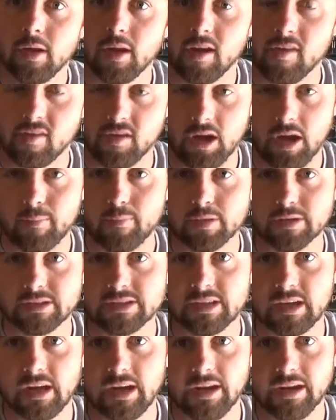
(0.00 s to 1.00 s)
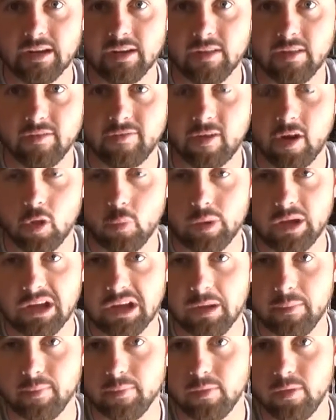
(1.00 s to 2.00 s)
and the upwind side, the farther we
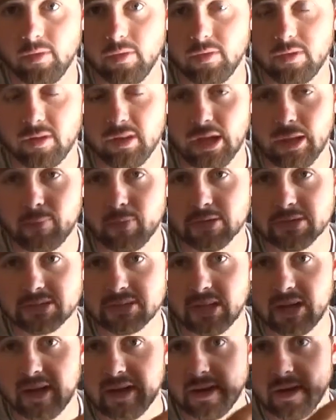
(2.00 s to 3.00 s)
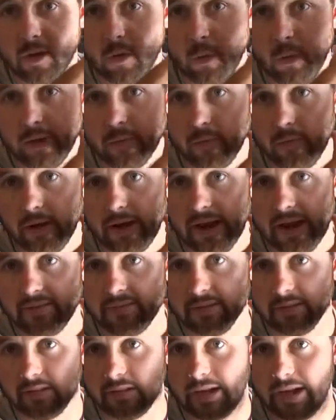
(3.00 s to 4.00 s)
get up to the upwind side, we will
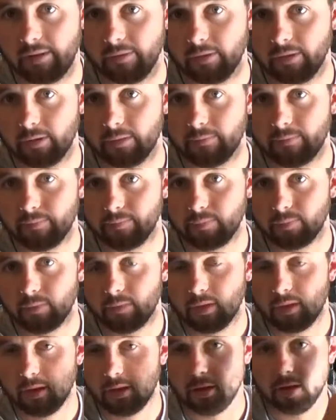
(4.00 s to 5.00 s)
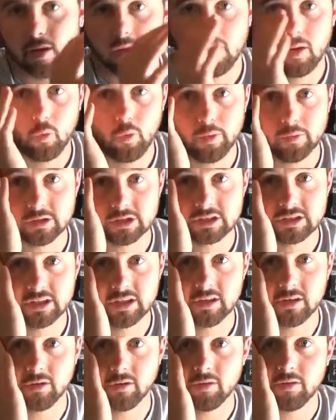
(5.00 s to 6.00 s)
have it louder. We will
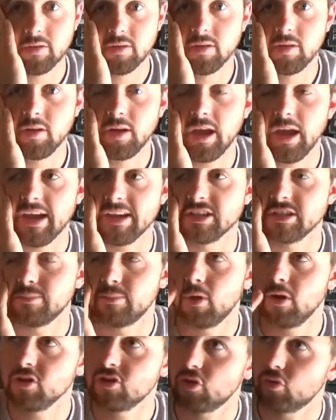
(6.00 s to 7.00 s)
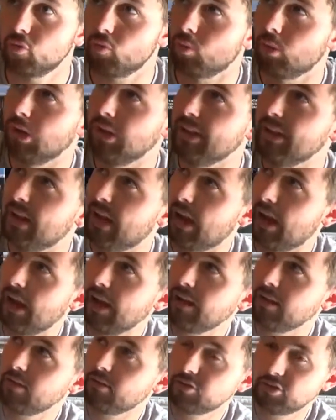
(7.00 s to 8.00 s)
still, as the birds are really
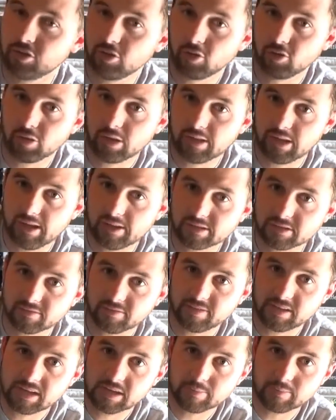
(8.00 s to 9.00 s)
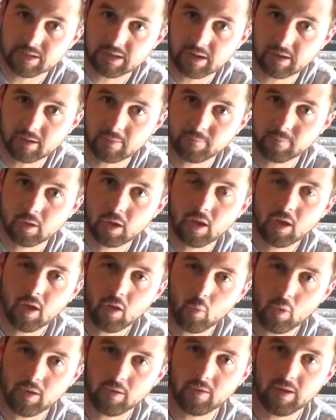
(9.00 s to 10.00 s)
high, 2,000 or 3,000 feet up in the air,
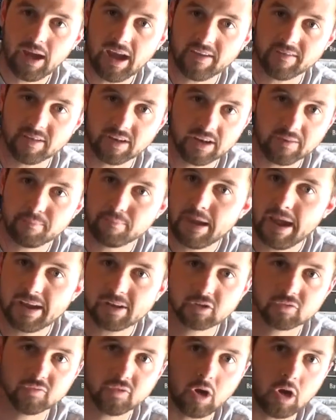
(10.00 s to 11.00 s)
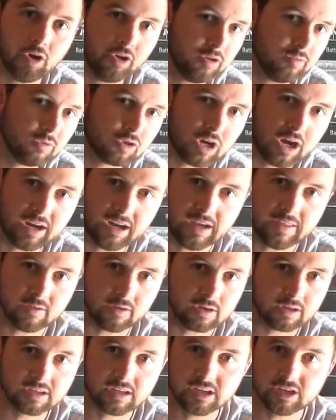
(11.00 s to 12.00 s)
we will have it at max volume, trying to get
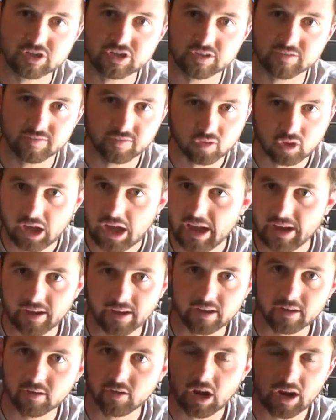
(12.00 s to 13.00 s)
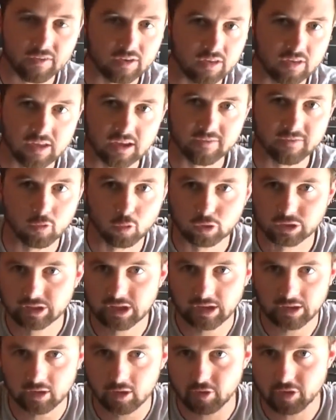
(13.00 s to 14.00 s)
their attention, flagging, everything,
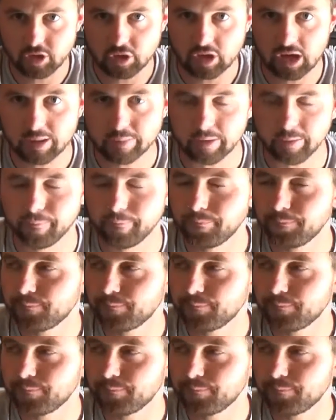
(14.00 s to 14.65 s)
vortex going, you name it.